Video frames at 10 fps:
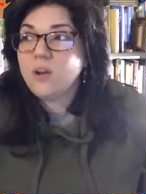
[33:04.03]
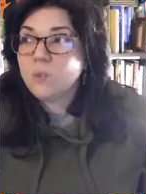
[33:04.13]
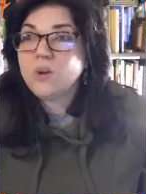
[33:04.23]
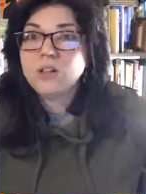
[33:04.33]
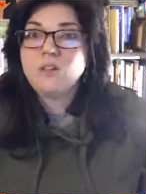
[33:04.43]
it
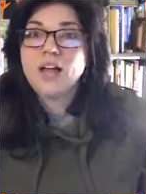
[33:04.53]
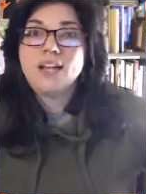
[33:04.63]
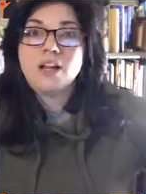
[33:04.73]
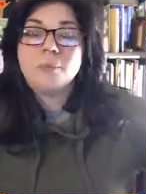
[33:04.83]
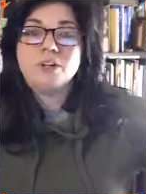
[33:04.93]
will
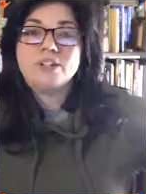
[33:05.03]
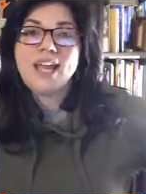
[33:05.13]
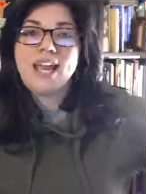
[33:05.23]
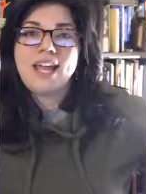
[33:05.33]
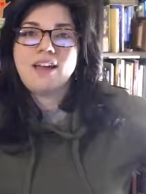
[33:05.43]
lighten up your
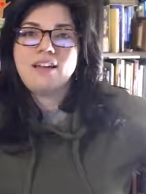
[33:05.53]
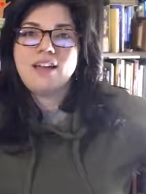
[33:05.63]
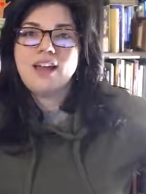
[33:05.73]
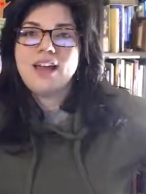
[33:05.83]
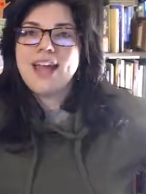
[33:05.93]
day.
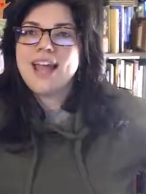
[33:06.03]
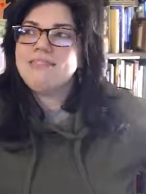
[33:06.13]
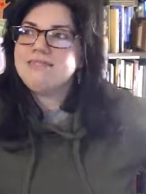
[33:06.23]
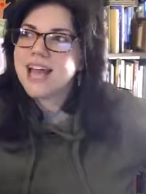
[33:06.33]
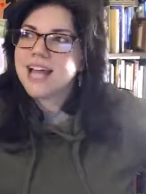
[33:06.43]

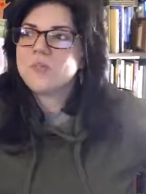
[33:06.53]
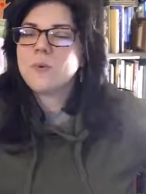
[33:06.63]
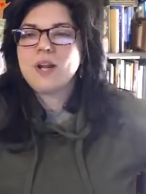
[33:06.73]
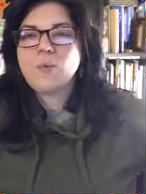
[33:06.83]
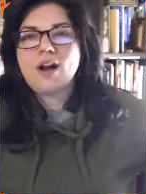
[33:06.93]
And that's
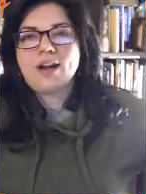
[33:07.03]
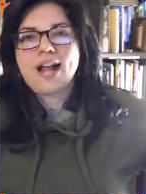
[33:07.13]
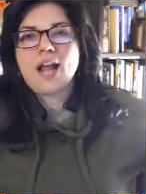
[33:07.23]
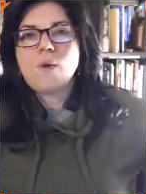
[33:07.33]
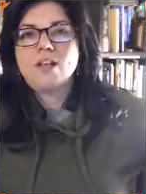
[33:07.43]
what I want.
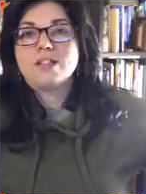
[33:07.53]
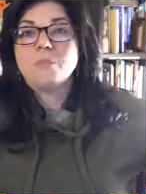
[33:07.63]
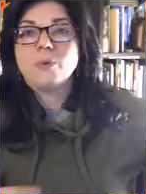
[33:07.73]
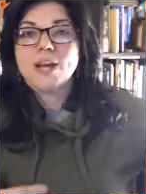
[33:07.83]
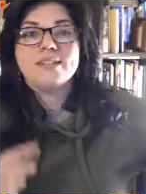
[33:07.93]
I want to
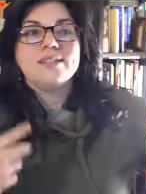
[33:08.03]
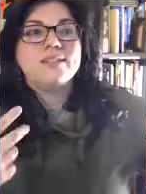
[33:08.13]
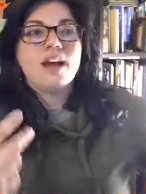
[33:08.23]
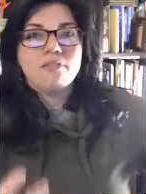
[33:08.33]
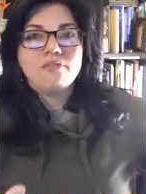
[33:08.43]
bring
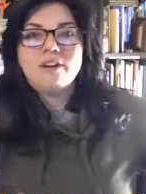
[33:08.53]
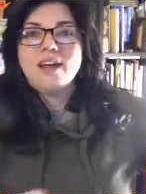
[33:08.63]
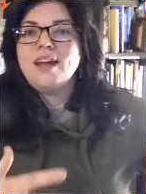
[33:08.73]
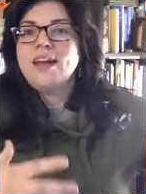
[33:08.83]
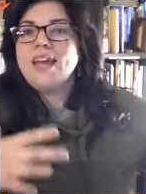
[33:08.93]
stuff
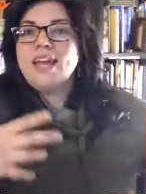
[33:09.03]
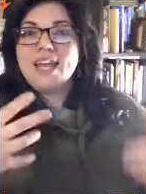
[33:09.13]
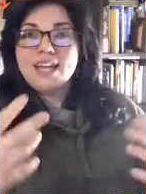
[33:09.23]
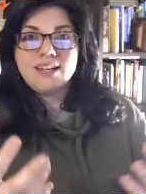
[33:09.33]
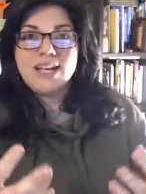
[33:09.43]

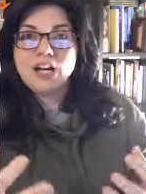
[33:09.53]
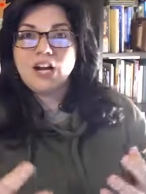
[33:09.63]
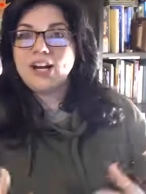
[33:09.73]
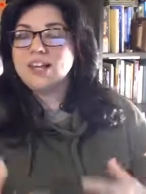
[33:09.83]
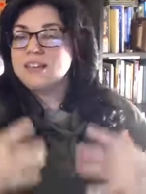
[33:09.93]
in here
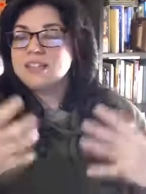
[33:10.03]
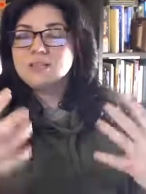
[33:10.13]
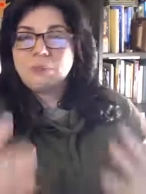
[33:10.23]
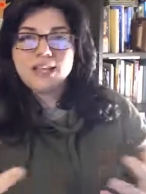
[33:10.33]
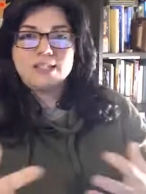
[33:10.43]
in this
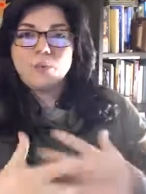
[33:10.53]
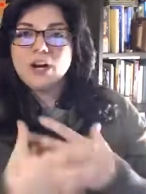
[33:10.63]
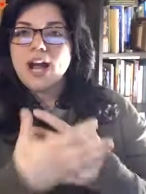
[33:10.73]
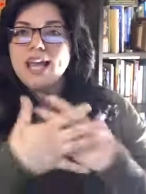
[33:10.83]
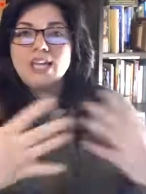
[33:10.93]
space
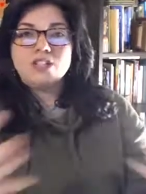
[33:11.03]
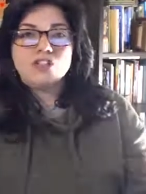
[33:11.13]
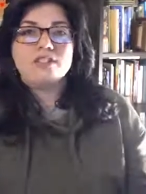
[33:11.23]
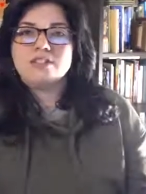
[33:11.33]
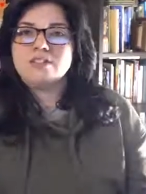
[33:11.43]
where I can
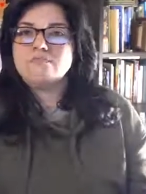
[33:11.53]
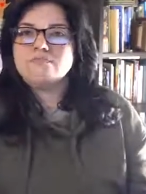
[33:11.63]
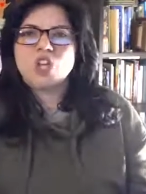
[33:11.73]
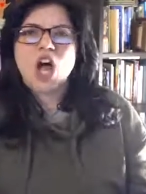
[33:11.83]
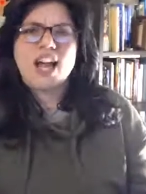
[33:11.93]
just
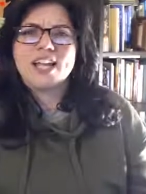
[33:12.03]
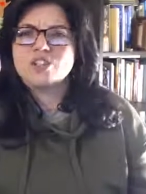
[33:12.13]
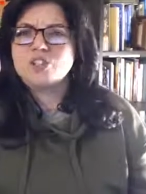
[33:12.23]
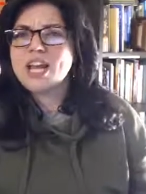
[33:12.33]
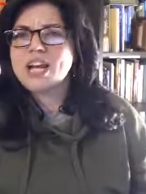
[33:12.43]
talk
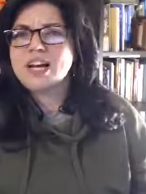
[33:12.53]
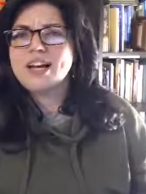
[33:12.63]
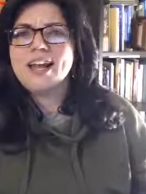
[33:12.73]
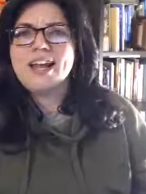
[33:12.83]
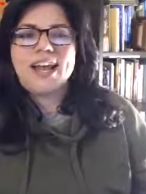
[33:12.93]
and
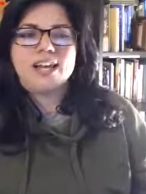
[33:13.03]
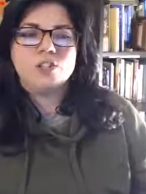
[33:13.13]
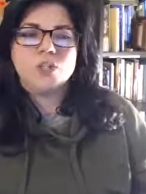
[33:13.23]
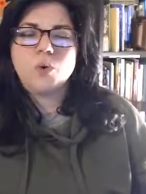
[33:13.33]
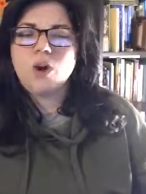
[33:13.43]
share
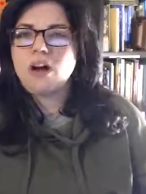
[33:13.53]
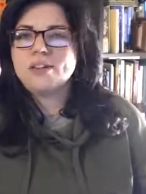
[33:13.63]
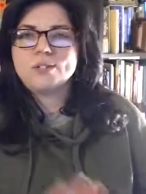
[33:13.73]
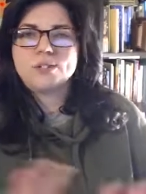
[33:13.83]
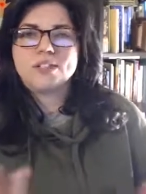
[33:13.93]
and do
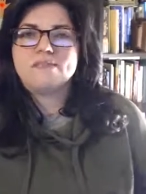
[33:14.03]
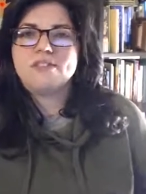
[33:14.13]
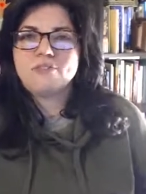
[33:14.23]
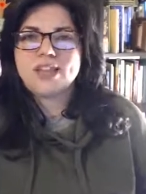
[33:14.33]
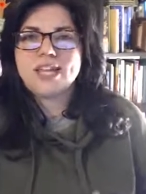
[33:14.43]
all sorts of
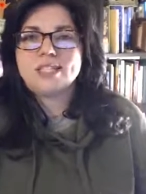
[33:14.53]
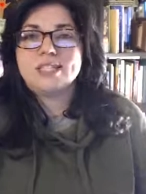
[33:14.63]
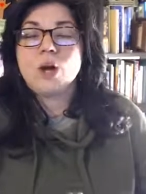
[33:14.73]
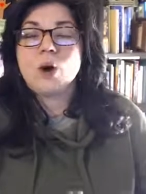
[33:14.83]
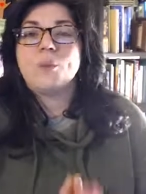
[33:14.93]
different things.
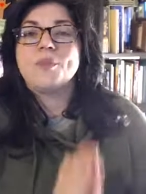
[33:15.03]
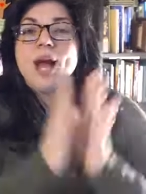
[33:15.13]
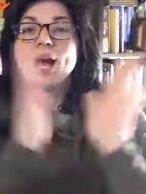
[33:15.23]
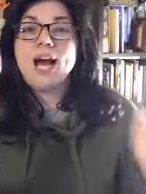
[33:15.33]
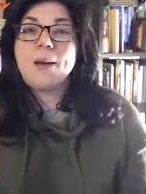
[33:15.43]
So,
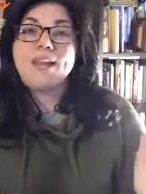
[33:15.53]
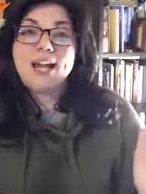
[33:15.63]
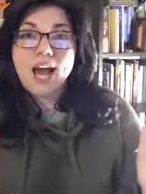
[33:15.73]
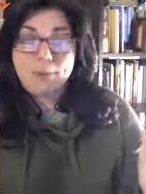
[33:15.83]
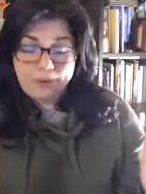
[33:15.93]

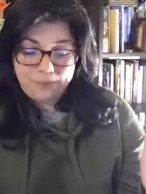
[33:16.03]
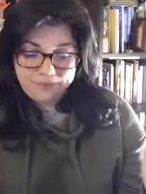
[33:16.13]
coming up,